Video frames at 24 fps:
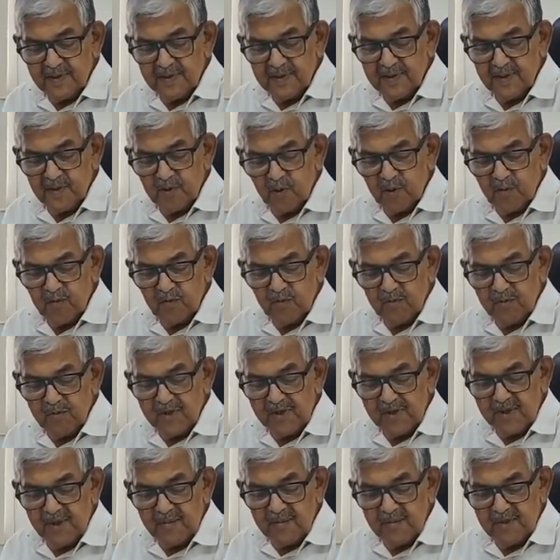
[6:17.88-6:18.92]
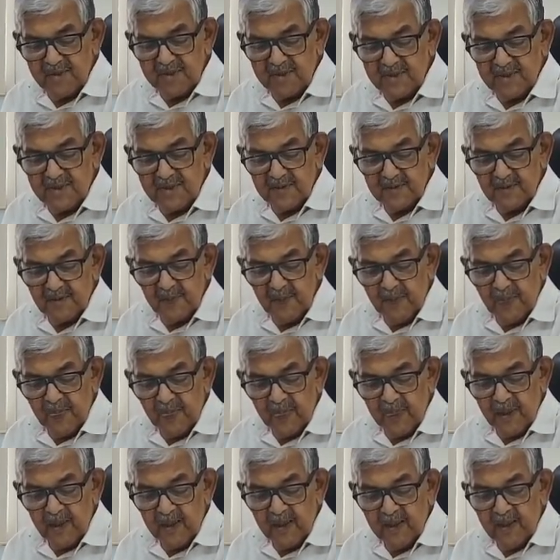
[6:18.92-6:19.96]
the road would be damaged.
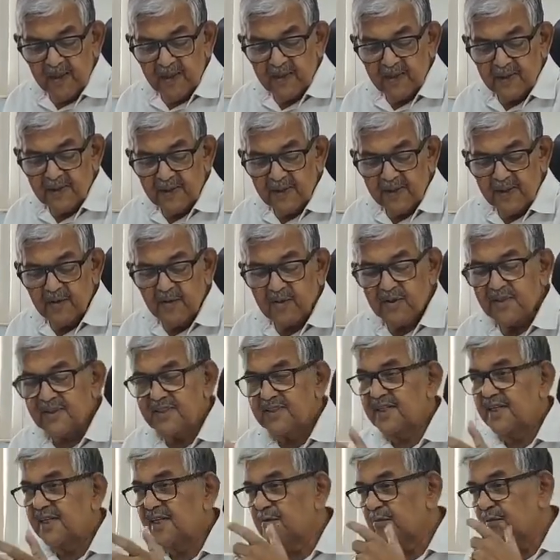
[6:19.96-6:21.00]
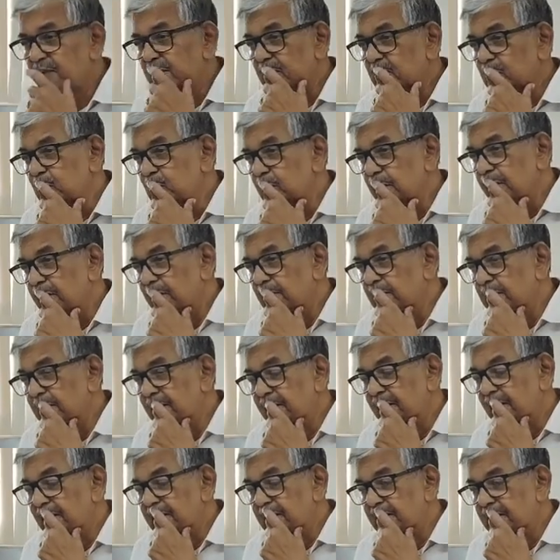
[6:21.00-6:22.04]
Then there was a gentleman who came
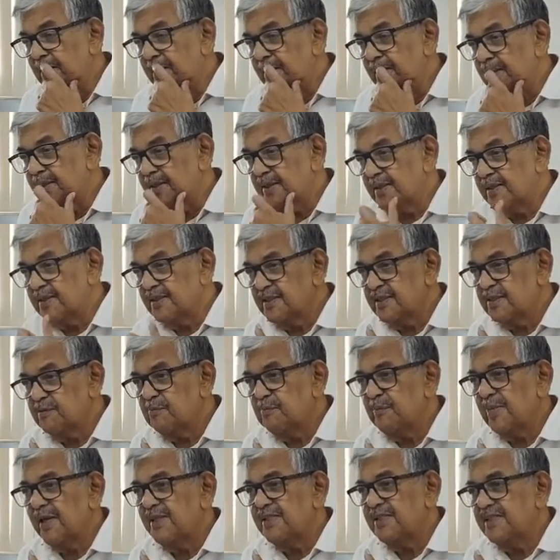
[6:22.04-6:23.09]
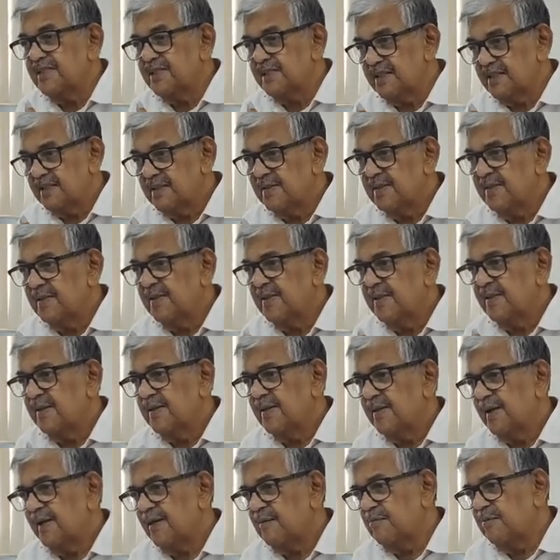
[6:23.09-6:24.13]
regarding his pension.
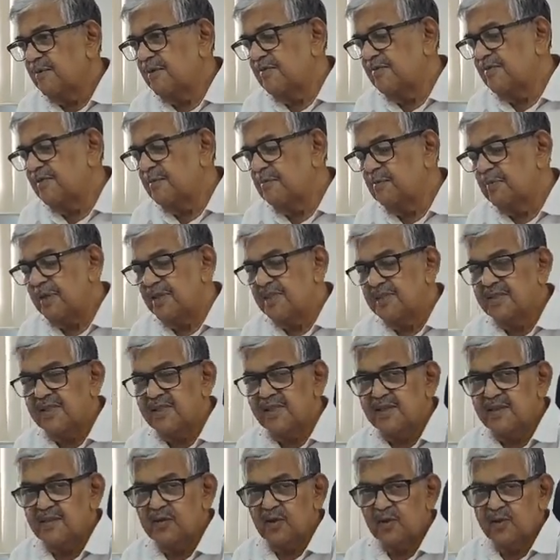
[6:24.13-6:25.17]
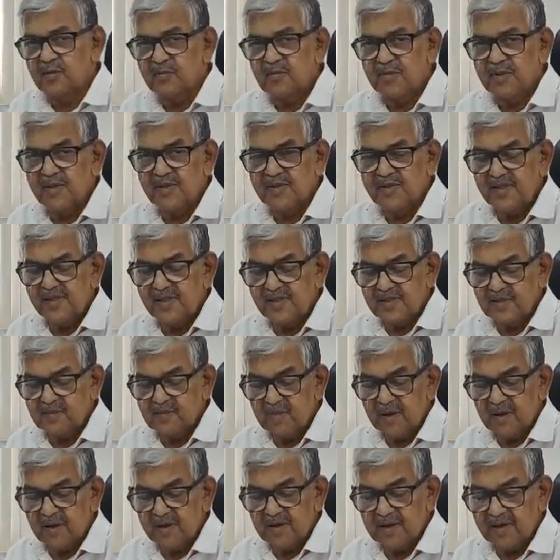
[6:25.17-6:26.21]
I believe the pension has not been
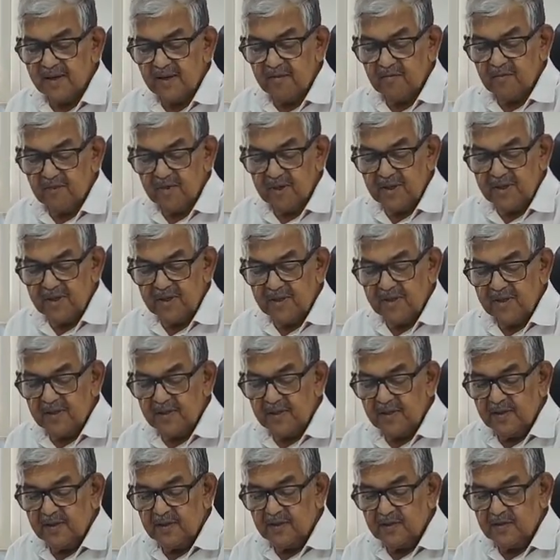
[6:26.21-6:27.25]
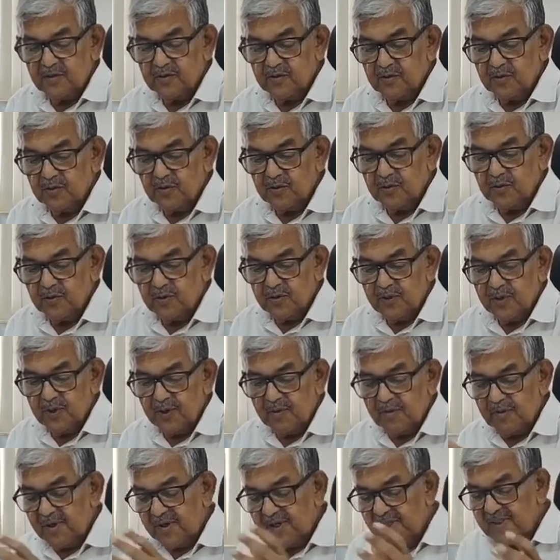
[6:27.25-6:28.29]
released by the government. So
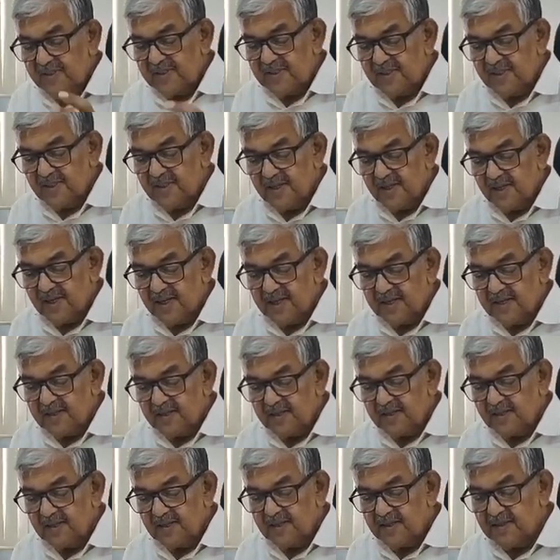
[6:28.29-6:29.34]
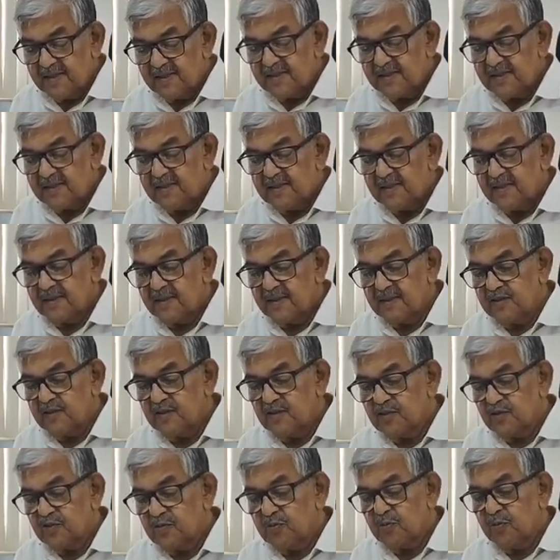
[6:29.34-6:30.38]
our additional collector has
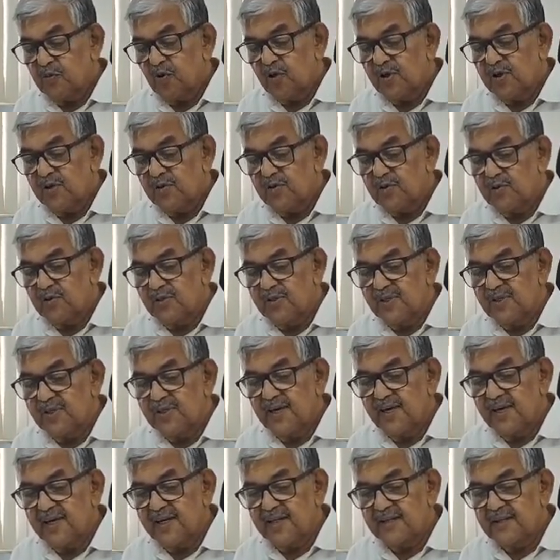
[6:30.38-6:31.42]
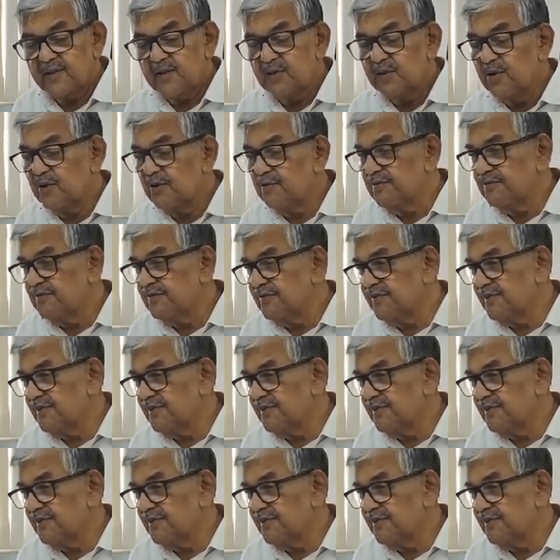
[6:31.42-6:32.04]
spoken to the director of